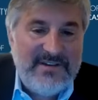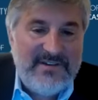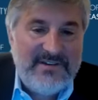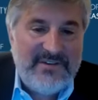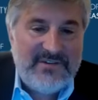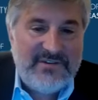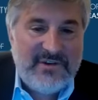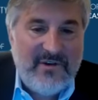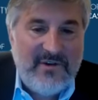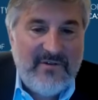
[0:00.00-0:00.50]

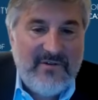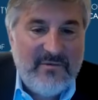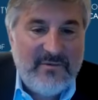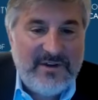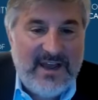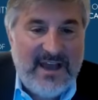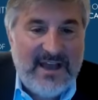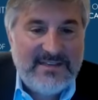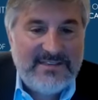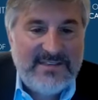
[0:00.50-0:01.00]
just so
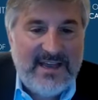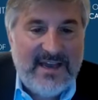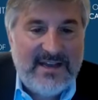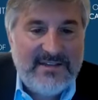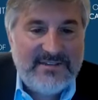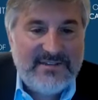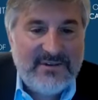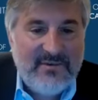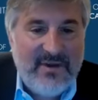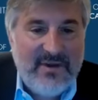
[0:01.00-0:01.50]
everyone has that
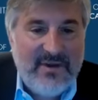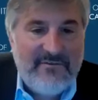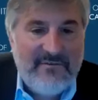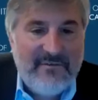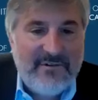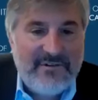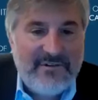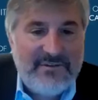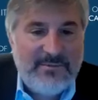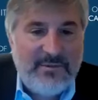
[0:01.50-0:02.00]
as a
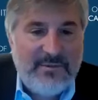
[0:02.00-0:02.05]
reference.